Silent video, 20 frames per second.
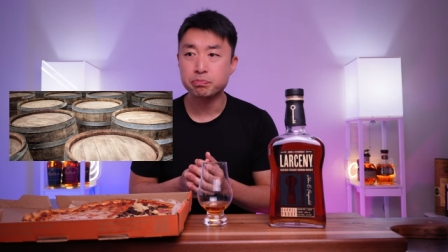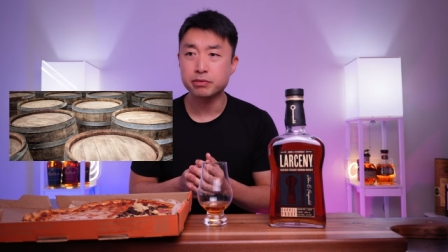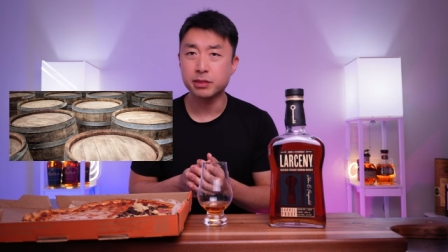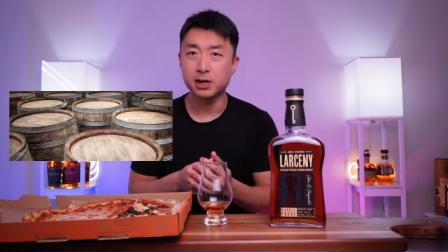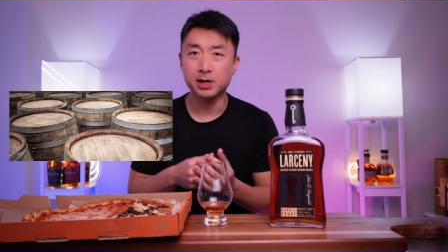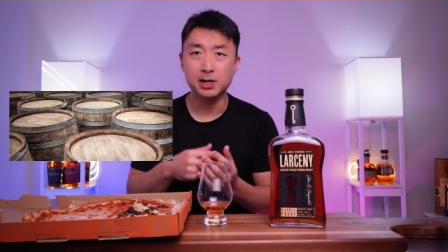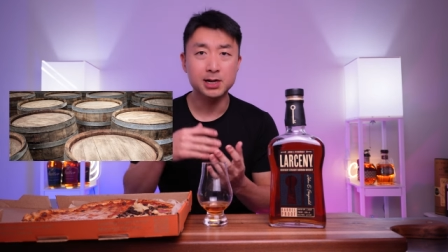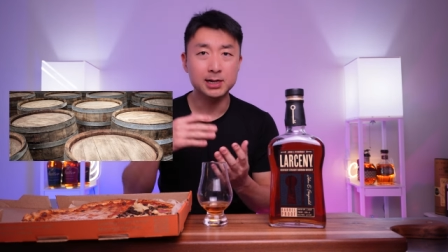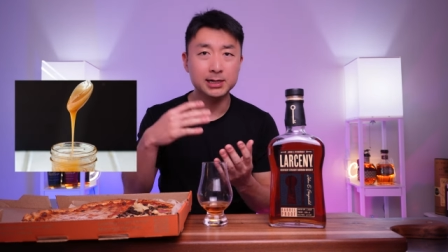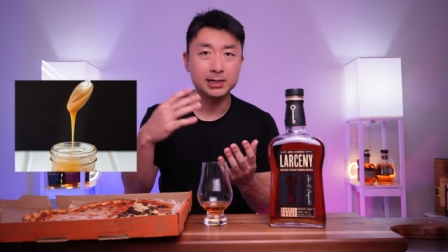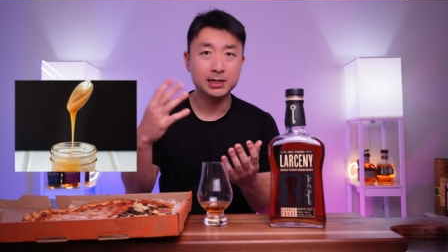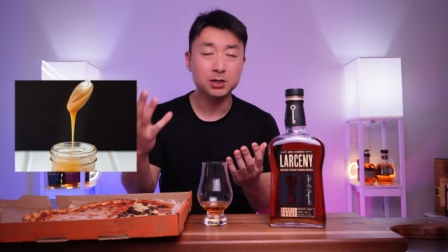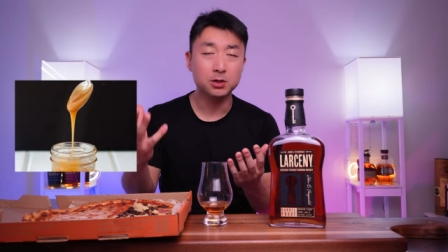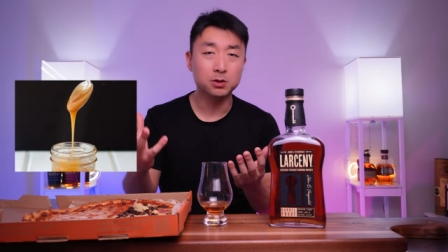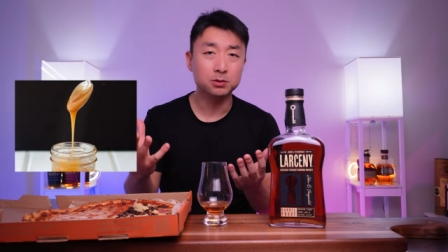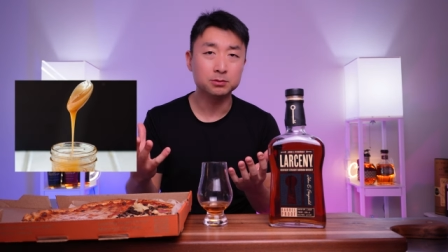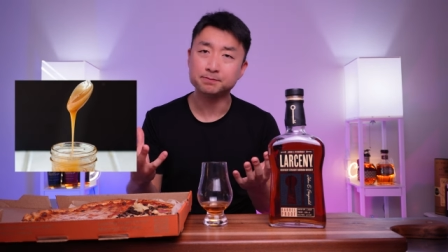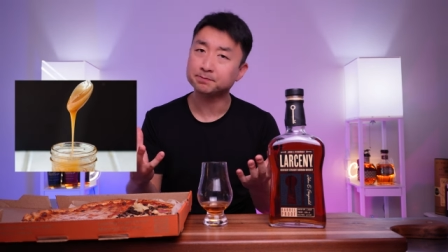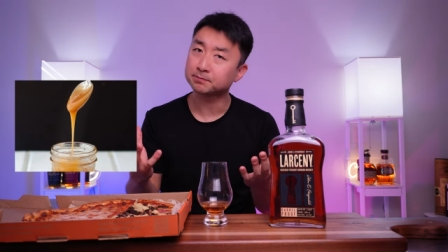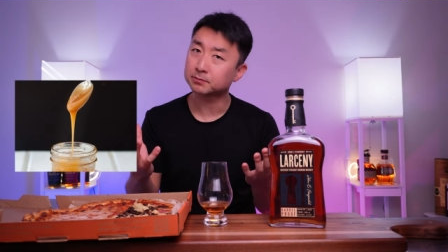The honey
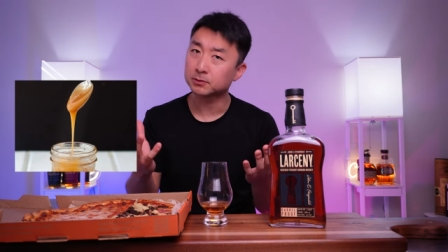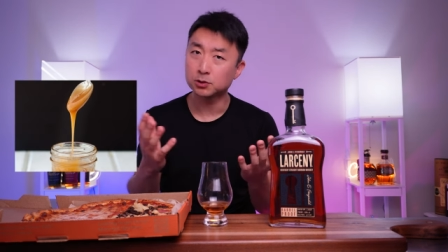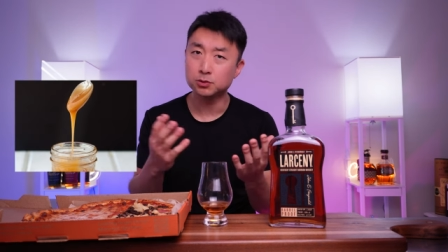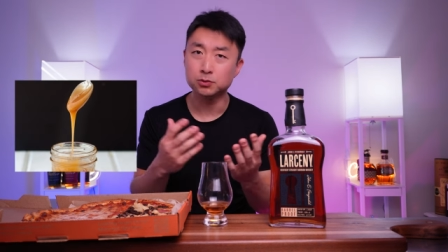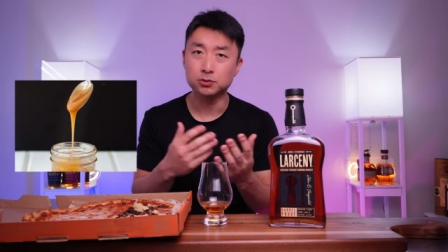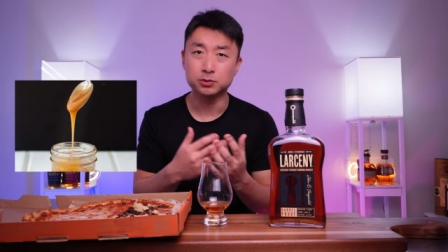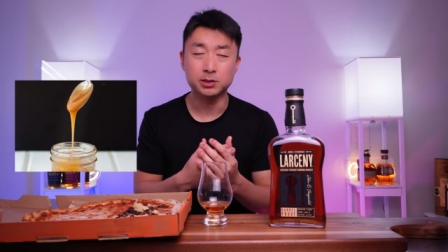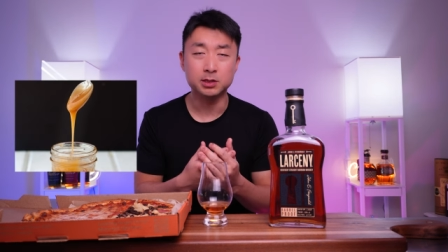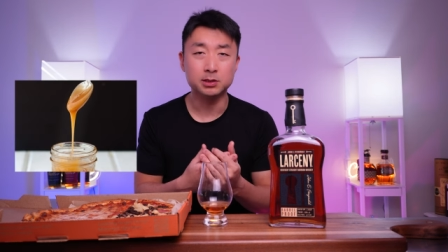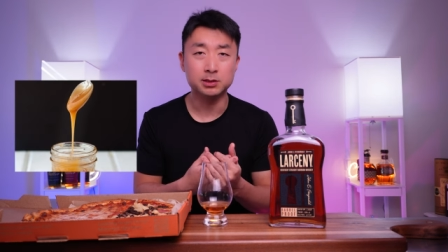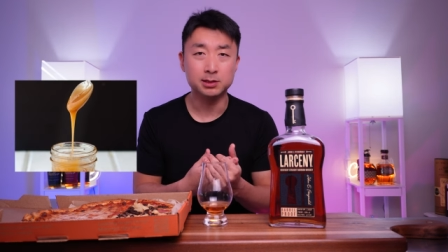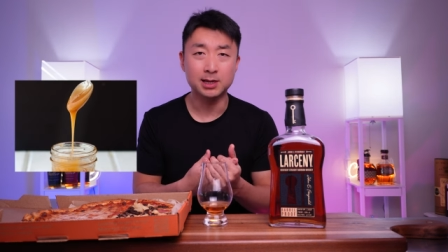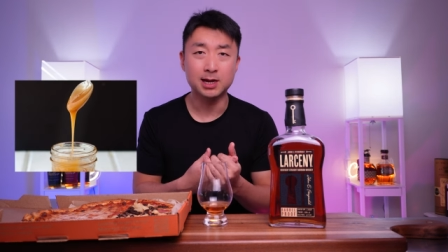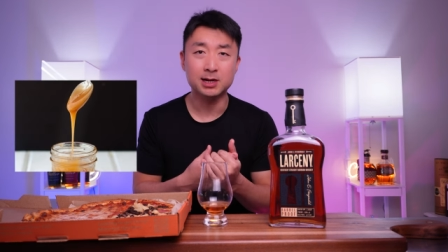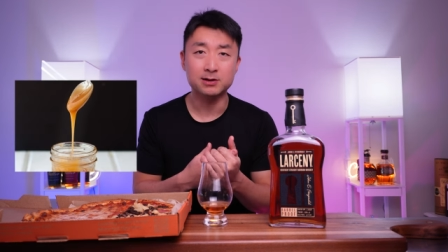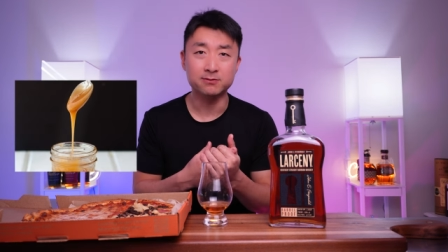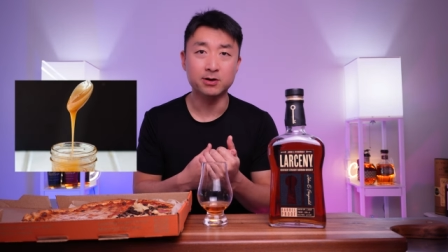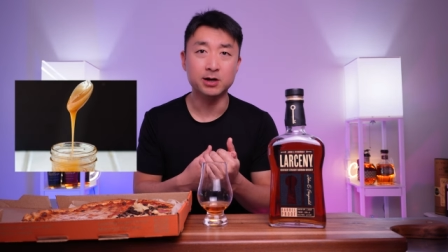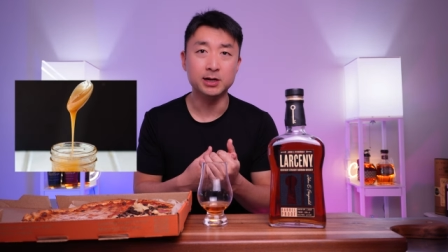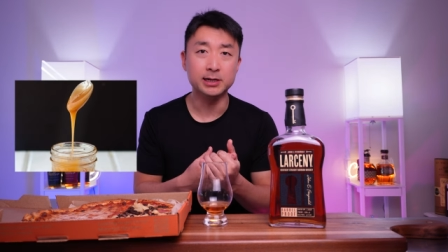note, ooh, a
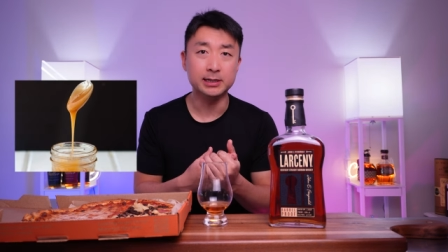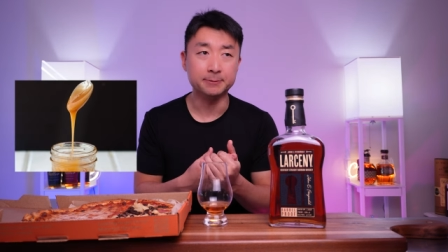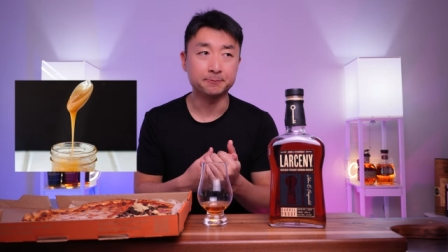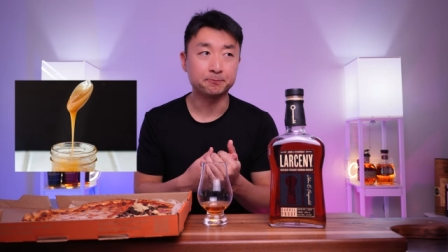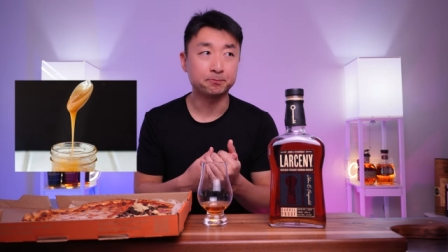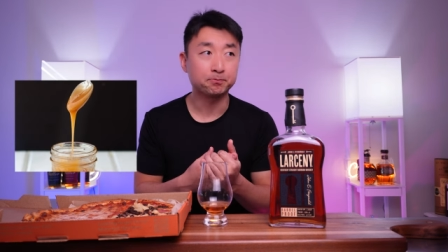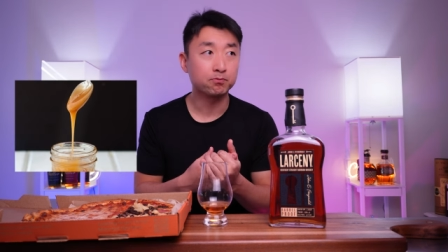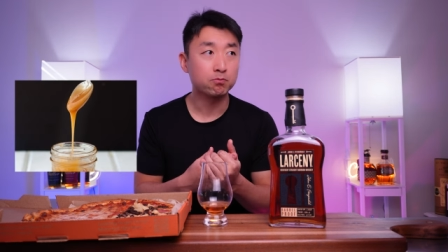lot of honey.